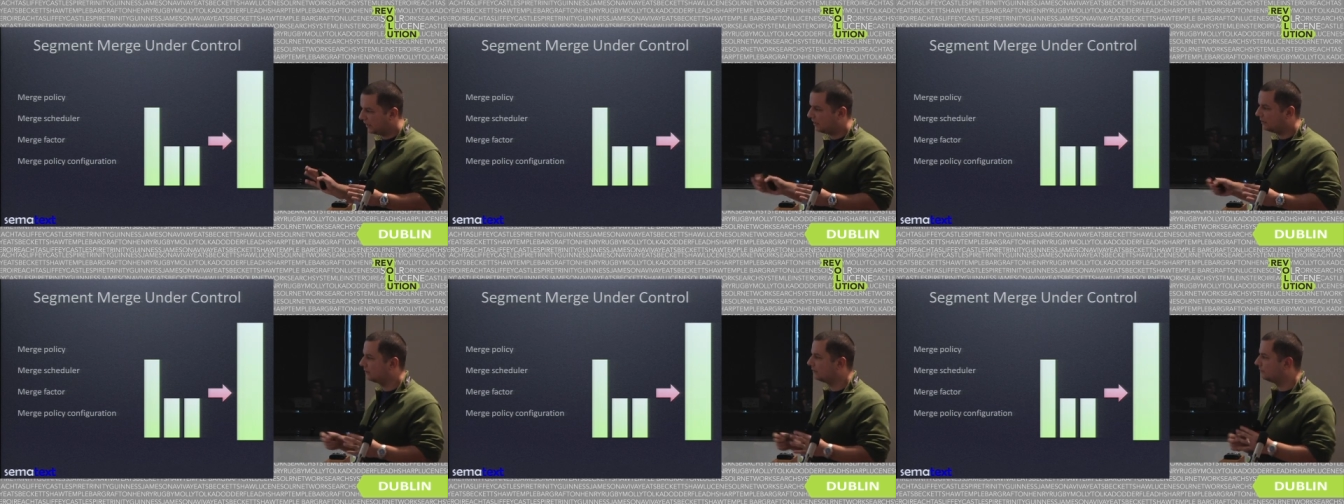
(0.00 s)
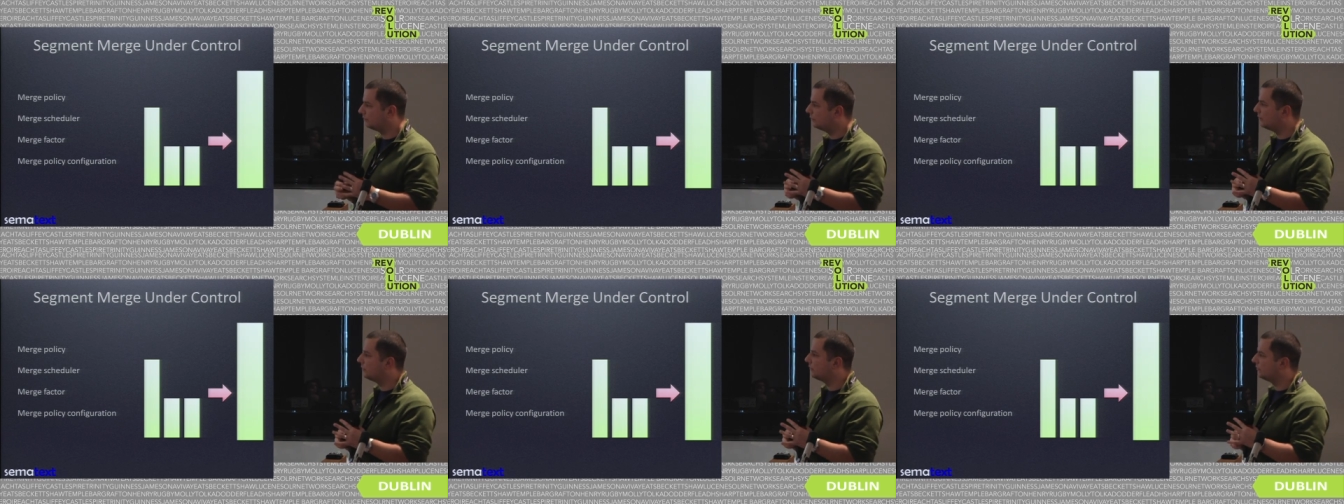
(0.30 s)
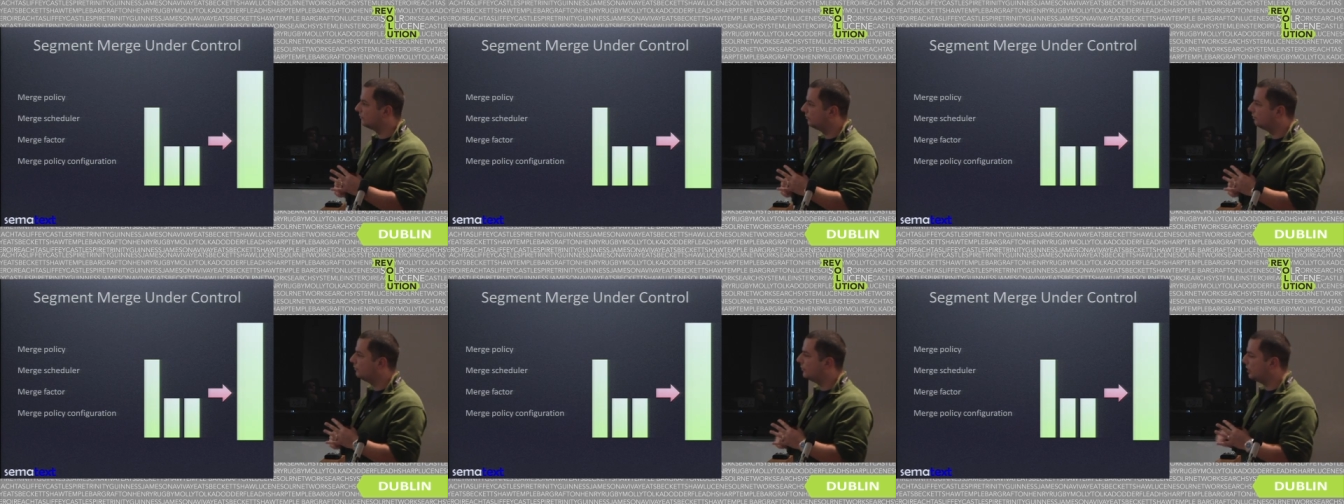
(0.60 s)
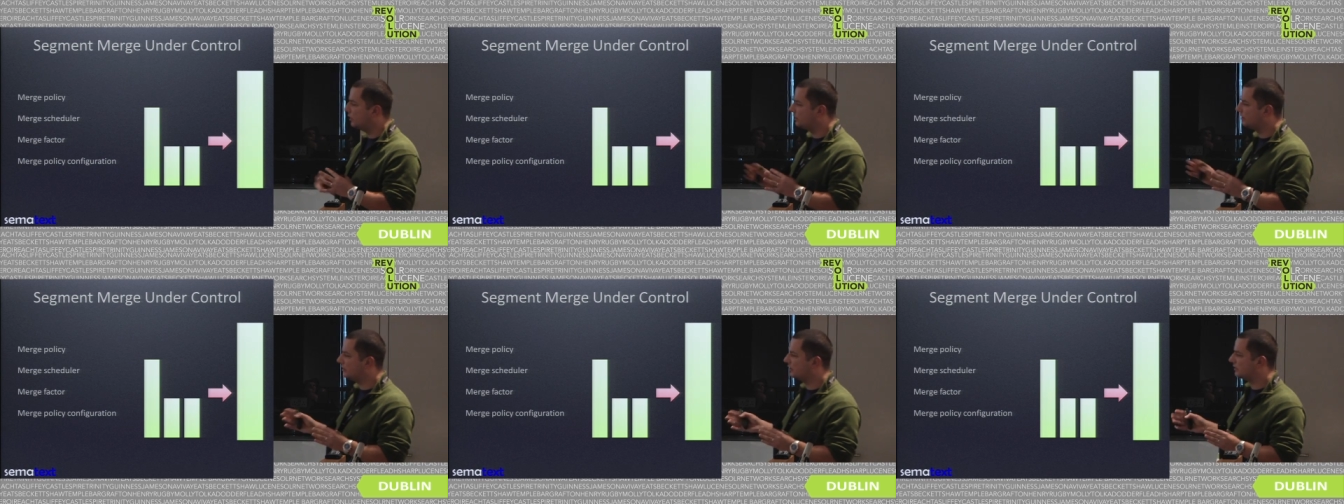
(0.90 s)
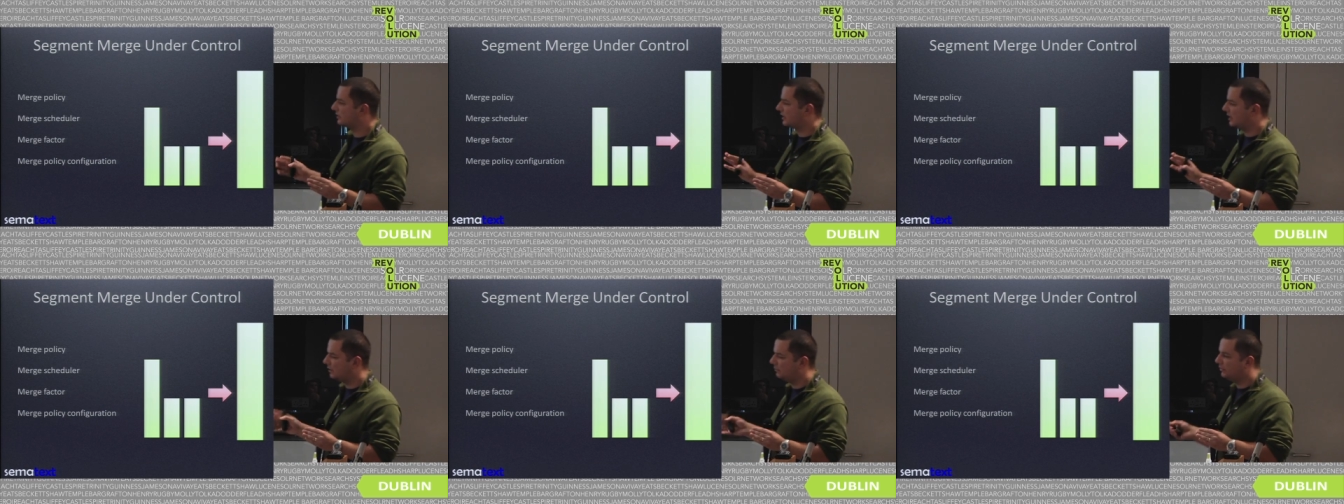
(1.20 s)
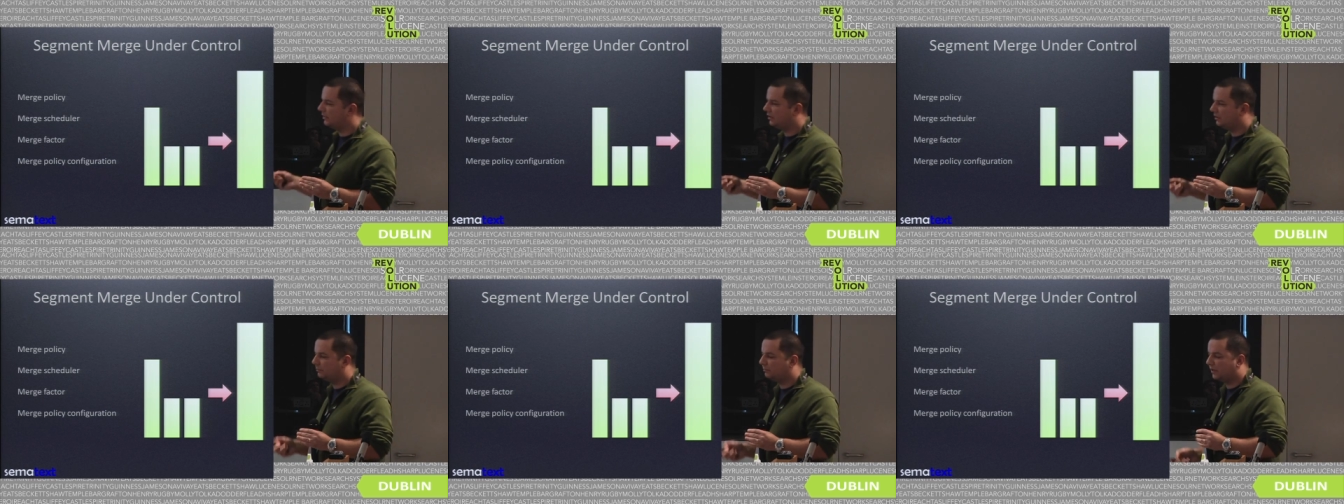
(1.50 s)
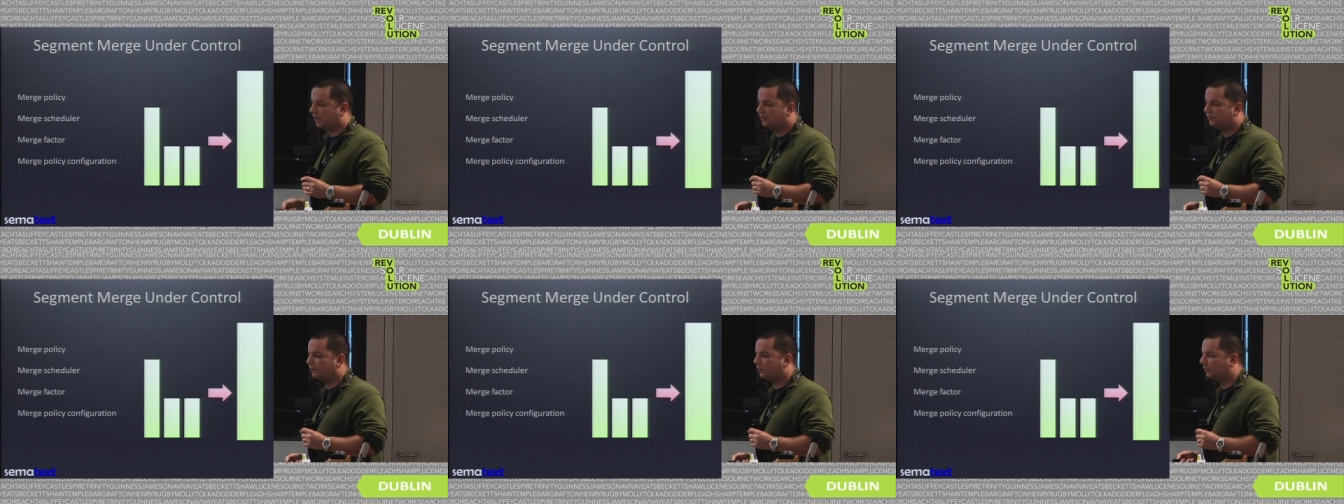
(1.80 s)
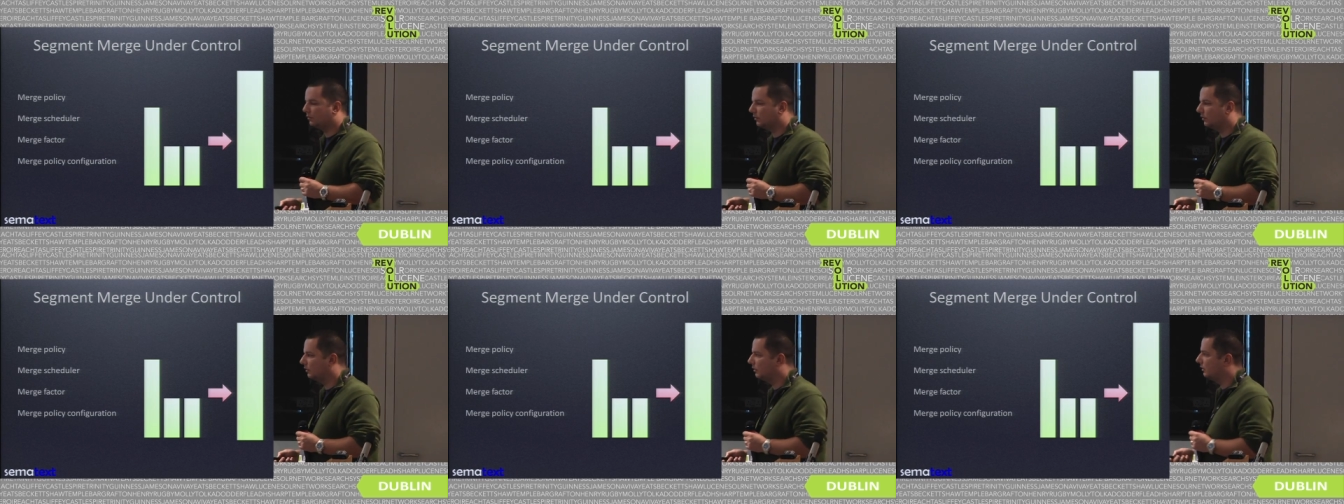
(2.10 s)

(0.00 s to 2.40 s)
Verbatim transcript: uh merges can be painful